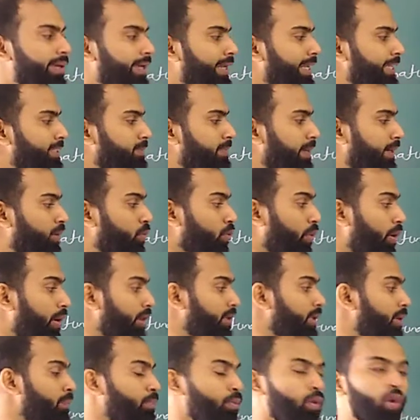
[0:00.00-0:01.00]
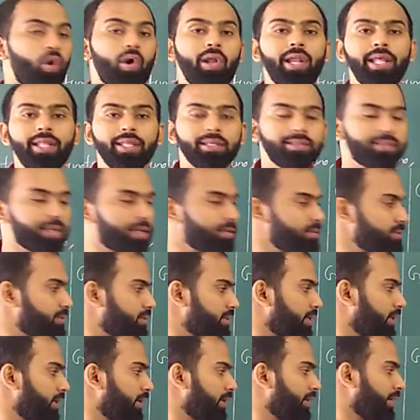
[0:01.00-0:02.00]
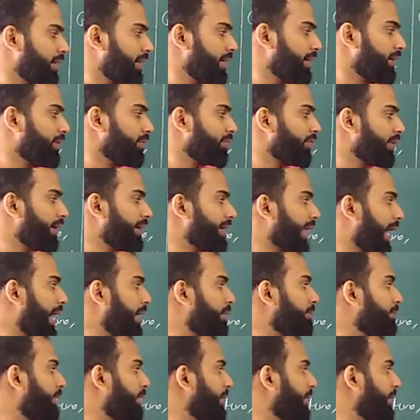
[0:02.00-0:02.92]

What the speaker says: we can expect about the mole in the sense. For time